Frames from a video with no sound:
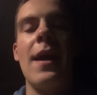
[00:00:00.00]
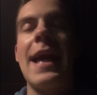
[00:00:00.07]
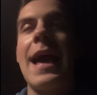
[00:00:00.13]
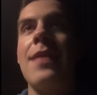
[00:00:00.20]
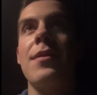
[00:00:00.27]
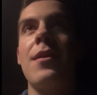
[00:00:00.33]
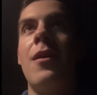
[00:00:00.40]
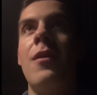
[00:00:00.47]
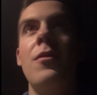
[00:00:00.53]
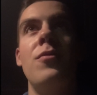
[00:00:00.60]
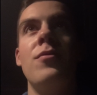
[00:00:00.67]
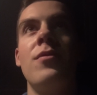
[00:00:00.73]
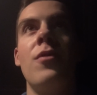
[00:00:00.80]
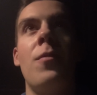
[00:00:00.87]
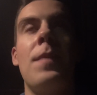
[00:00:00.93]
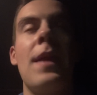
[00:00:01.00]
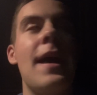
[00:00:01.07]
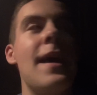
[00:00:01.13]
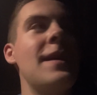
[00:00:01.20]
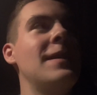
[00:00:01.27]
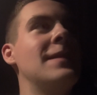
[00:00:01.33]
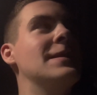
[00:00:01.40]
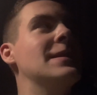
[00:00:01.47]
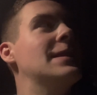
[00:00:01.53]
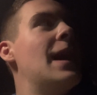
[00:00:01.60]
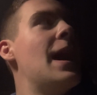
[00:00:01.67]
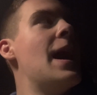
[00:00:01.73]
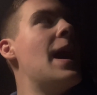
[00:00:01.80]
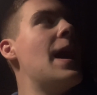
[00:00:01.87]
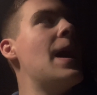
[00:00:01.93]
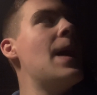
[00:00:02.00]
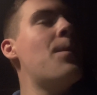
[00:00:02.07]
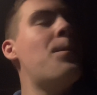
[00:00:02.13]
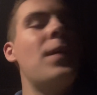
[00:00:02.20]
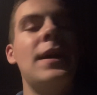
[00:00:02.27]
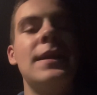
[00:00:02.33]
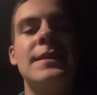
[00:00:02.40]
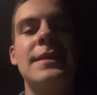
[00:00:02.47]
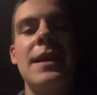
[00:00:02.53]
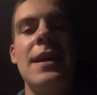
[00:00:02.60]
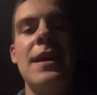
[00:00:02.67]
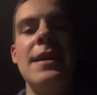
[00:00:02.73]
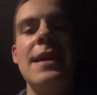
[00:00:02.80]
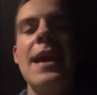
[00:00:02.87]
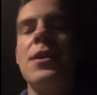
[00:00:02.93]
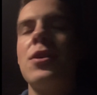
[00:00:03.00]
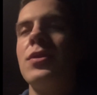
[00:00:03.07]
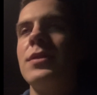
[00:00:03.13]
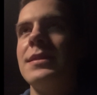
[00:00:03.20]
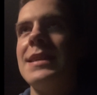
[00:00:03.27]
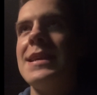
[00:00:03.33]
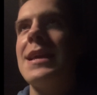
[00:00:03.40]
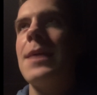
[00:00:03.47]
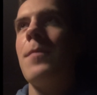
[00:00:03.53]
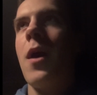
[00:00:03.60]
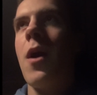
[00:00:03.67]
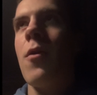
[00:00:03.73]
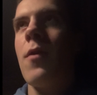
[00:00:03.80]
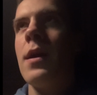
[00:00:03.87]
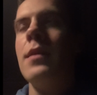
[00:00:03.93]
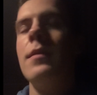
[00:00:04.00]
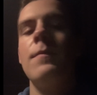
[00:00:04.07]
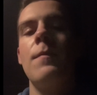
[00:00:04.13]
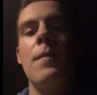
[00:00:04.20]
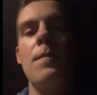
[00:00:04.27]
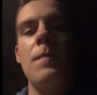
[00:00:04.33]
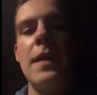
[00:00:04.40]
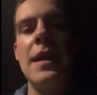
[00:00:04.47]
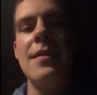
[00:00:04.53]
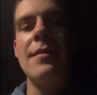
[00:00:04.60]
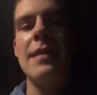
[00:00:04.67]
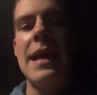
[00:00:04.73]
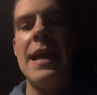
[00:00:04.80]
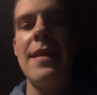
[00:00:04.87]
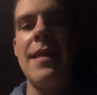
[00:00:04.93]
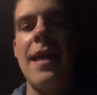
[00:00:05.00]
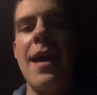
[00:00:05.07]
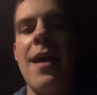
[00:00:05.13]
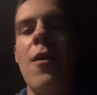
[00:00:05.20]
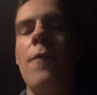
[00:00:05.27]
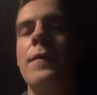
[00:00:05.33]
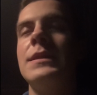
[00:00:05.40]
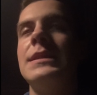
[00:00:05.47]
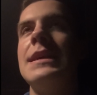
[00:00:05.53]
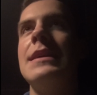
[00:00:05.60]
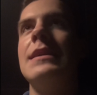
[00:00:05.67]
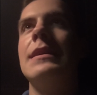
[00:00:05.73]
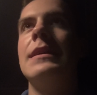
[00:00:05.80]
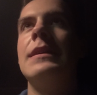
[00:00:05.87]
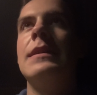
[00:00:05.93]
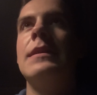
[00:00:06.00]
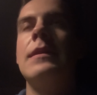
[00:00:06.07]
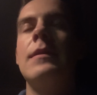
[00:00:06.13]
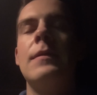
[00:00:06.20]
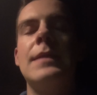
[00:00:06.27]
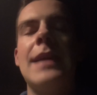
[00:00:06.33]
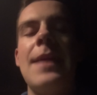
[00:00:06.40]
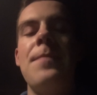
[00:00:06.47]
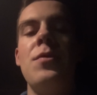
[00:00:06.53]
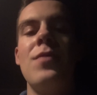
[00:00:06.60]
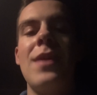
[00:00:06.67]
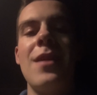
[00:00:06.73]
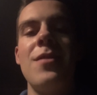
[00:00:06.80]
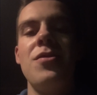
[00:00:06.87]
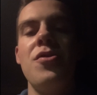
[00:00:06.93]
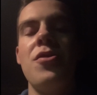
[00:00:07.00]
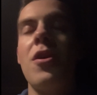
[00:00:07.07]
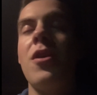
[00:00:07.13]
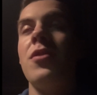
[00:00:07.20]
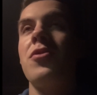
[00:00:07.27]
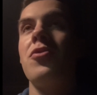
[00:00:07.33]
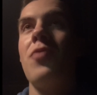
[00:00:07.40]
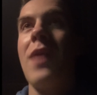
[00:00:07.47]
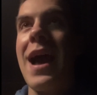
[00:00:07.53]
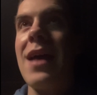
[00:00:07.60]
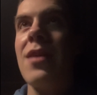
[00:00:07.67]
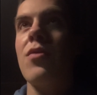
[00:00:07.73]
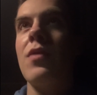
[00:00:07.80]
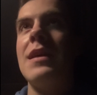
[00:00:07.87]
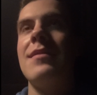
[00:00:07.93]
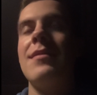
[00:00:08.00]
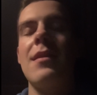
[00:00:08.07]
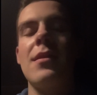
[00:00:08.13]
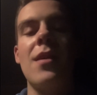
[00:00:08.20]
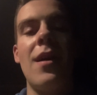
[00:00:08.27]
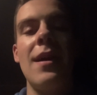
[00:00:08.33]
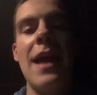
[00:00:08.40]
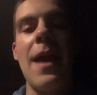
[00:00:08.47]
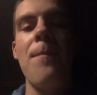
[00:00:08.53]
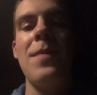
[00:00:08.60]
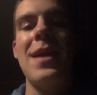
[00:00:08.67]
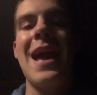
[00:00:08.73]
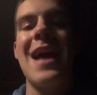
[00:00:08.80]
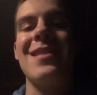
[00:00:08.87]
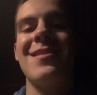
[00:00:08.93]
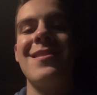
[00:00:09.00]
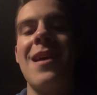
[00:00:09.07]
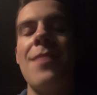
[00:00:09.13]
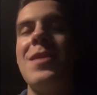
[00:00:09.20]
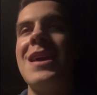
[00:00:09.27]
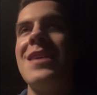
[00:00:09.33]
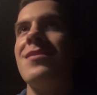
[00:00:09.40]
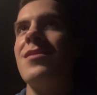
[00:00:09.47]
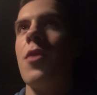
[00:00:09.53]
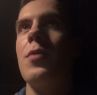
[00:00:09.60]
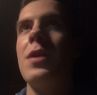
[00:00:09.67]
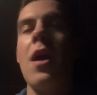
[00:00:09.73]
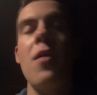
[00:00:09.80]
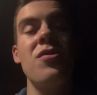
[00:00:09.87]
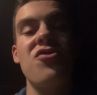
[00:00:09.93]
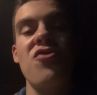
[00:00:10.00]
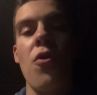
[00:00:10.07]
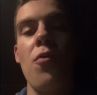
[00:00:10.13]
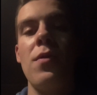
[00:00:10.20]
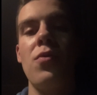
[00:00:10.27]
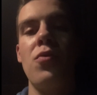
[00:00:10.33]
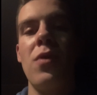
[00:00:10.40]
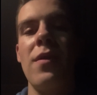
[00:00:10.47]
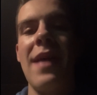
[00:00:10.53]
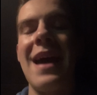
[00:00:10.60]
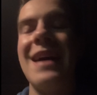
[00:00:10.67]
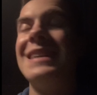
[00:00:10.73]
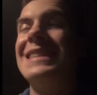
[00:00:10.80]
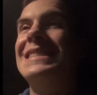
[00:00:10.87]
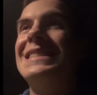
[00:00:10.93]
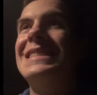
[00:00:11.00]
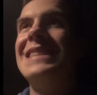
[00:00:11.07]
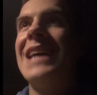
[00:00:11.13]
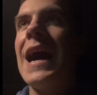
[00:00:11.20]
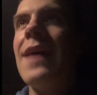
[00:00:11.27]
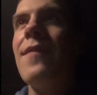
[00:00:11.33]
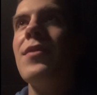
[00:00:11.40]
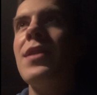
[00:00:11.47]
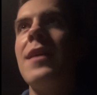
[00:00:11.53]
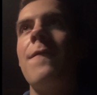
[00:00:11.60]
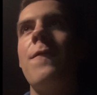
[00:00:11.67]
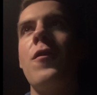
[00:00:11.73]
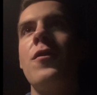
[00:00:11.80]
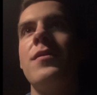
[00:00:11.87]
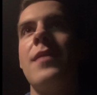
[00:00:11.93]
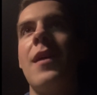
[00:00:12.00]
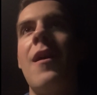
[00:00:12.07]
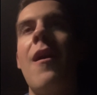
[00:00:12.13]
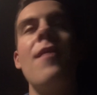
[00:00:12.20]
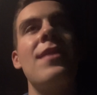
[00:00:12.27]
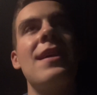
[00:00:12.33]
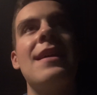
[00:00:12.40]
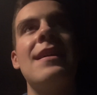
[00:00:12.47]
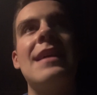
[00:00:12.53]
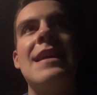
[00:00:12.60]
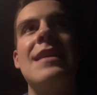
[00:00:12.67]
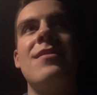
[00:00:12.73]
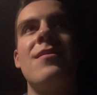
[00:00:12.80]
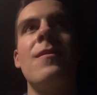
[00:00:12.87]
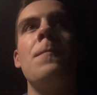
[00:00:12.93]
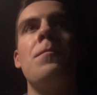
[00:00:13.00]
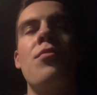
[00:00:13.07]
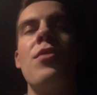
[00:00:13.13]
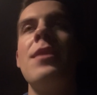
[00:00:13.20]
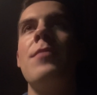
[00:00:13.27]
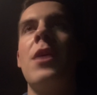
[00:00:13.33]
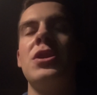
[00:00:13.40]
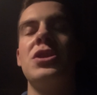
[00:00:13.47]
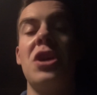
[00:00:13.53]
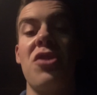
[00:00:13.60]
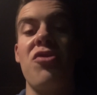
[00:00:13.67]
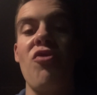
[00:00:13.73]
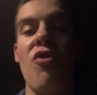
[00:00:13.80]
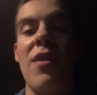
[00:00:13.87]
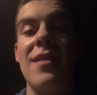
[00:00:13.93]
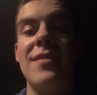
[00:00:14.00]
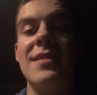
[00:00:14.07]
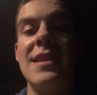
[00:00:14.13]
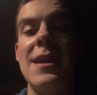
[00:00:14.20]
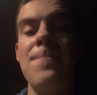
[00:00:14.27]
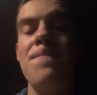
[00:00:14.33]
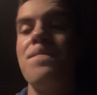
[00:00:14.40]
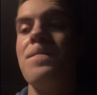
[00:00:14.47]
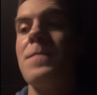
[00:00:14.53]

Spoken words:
Cathcart, who's not playing. But good to see Kamara is in there. Obviously, debut against Newcastle, as is Kayembe and Samir. So we're going strong with all of that. Other than Foster, I think it is pretty much our strongest team.